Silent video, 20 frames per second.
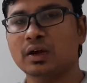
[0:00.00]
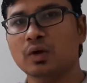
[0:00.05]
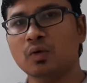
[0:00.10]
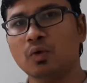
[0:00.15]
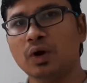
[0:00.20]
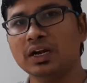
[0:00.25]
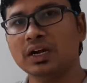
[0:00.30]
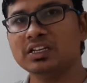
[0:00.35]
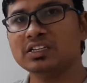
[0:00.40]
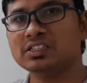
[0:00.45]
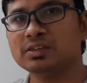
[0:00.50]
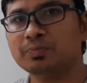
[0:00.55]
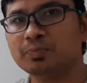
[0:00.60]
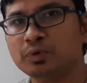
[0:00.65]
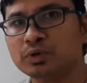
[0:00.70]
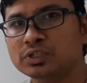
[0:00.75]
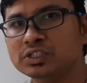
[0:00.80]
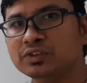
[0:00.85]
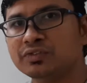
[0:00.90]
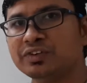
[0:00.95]
What is a
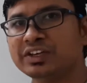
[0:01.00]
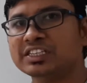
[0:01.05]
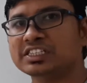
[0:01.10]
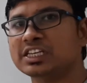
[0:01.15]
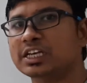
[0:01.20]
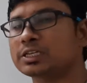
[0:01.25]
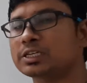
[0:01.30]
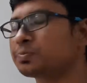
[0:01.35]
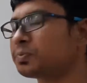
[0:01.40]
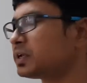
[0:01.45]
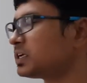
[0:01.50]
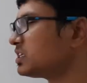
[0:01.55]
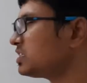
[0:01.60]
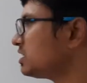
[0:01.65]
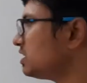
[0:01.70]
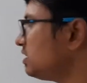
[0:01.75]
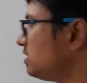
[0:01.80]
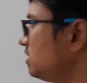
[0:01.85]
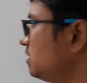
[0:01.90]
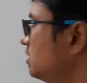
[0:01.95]
postfix
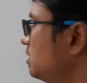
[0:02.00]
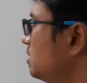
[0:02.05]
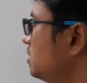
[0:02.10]
expression?